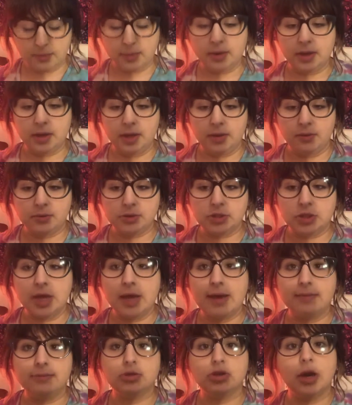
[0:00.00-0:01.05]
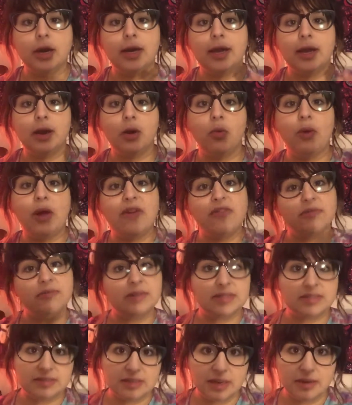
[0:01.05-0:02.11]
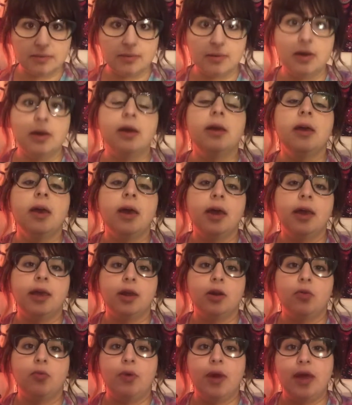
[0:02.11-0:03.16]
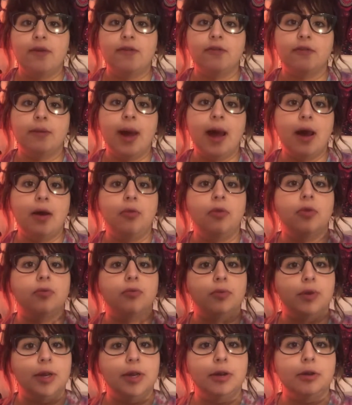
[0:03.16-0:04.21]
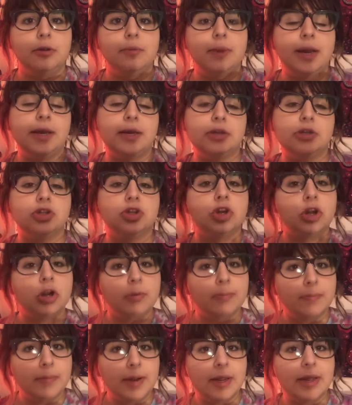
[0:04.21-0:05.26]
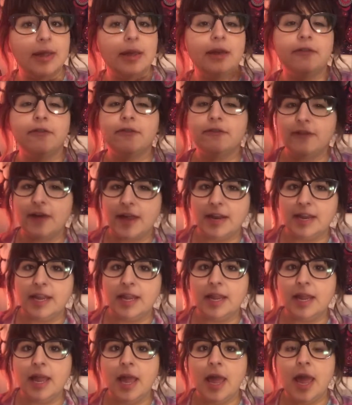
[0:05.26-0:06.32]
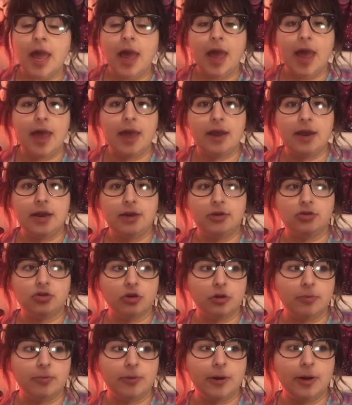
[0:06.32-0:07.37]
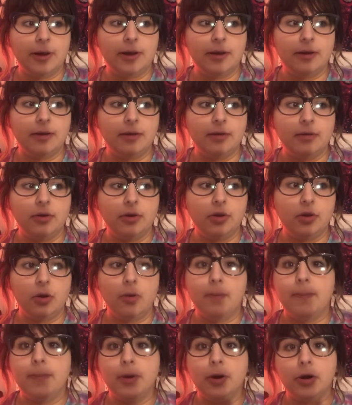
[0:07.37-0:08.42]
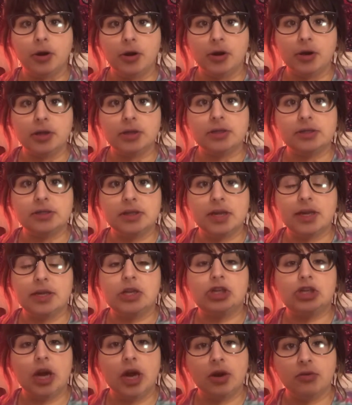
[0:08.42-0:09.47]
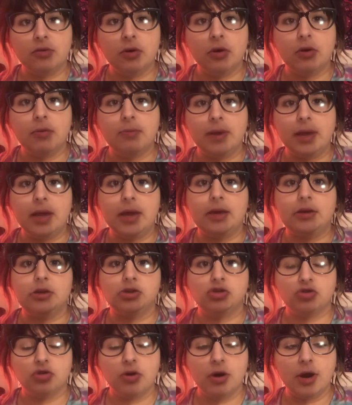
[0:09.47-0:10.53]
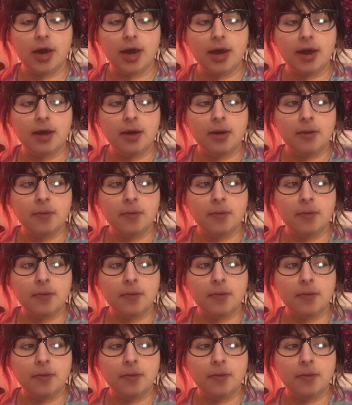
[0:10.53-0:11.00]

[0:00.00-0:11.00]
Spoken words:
really was him trying to get away from the stigma, get away from how the reader might interpret confetti and interpret, you know, birds in general being in Detroit.